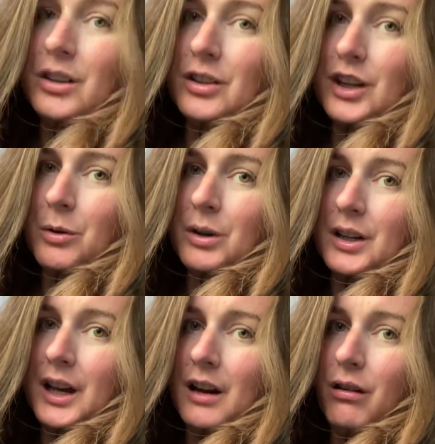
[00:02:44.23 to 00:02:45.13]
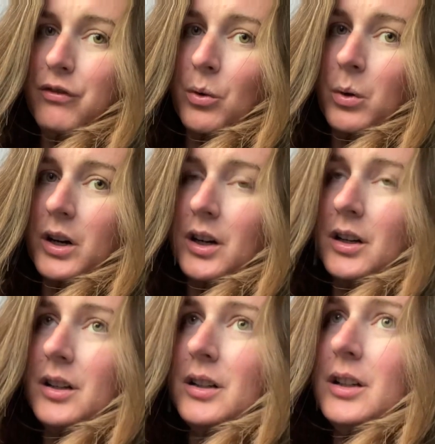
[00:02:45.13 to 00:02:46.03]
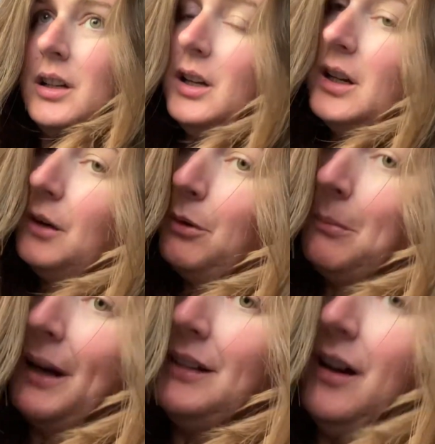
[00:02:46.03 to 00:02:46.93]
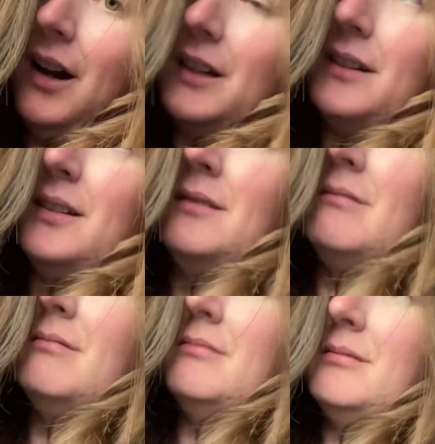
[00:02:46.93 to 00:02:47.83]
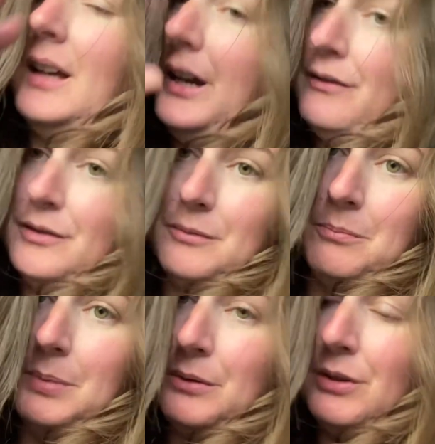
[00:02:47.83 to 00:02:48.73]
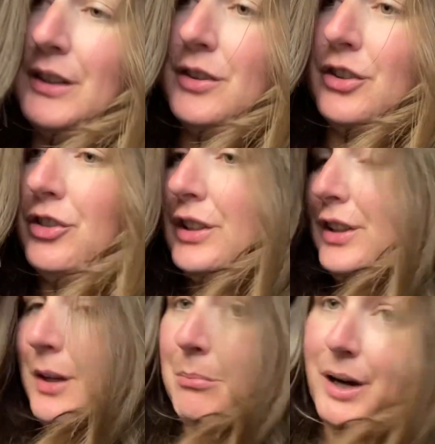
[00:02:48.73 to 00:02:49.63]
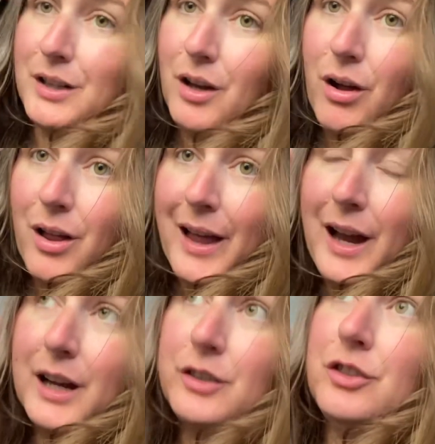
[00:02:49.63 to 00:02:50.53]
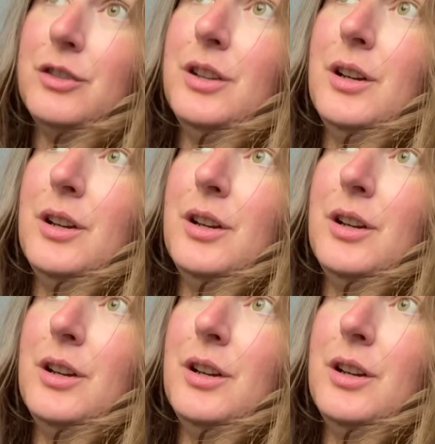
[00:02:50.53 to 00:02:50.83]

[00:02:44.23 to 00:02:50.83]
you think we're gonna get all four? We might not. I've been researching and they might not all hatch.